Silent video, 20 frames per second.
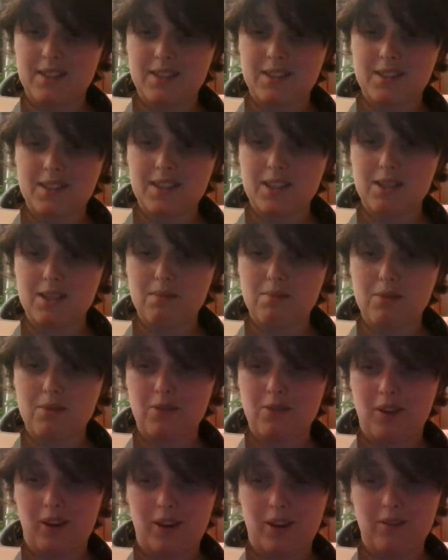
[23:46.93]
it's going to
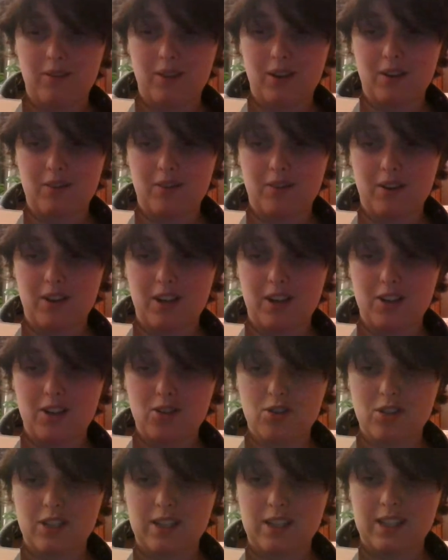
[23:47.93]
be very, very, very
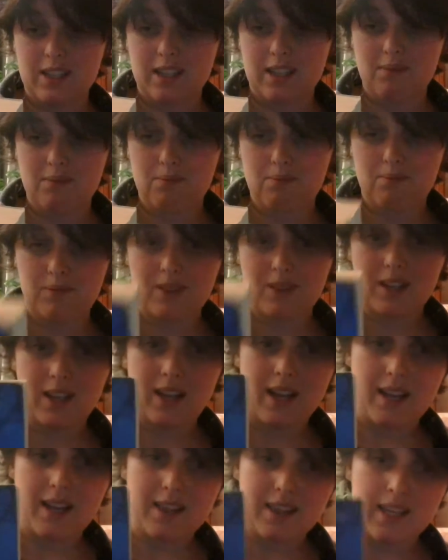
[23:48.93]
interesting,
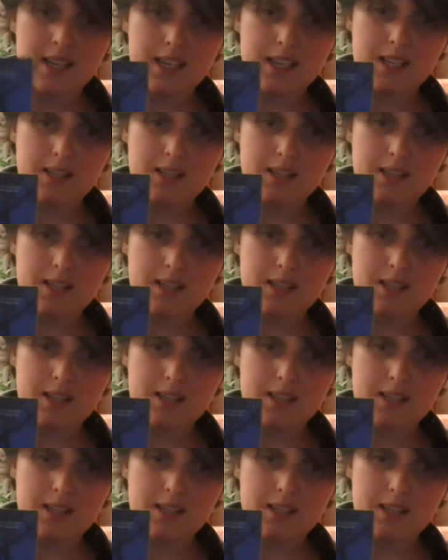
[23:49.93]
I